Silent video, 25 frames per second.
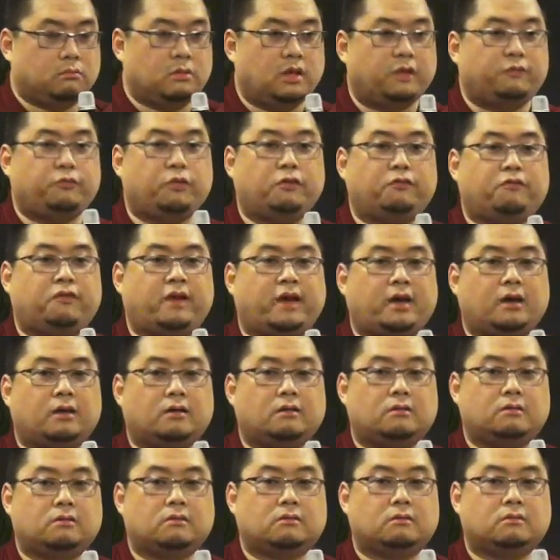If we
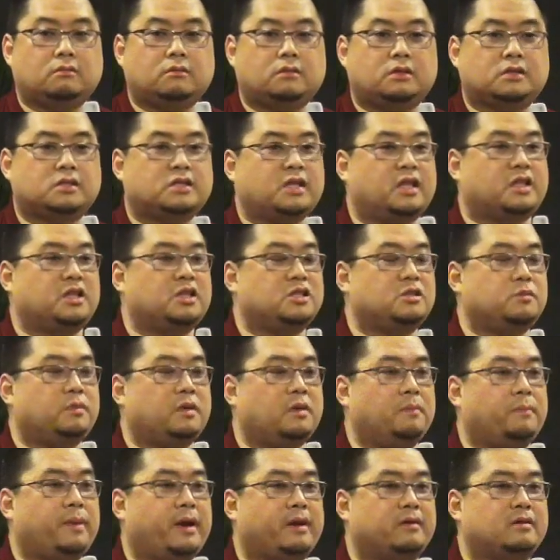fail, there's nothing to
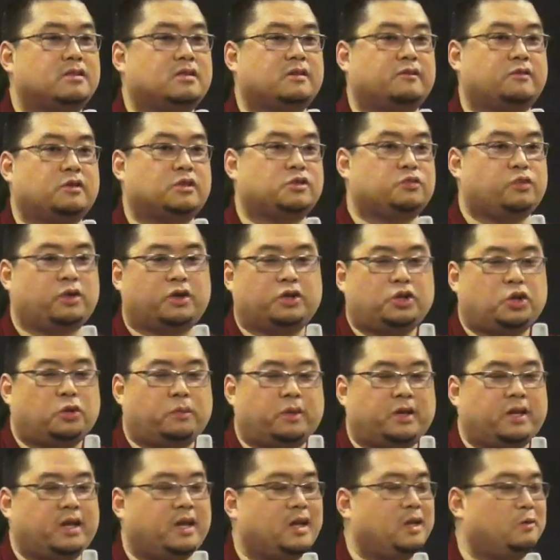be embarrassed of because we're a
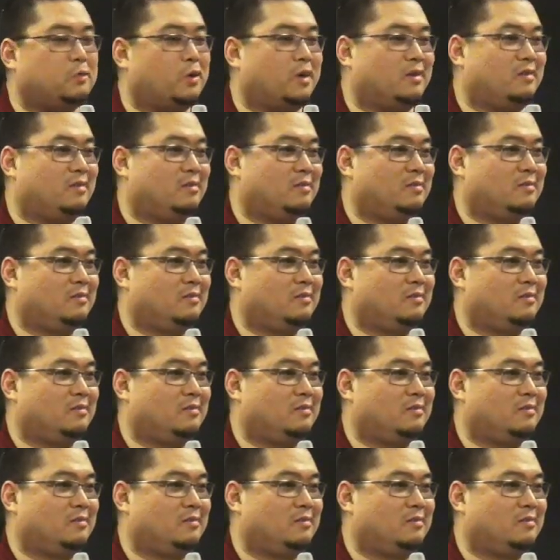nobody anyway.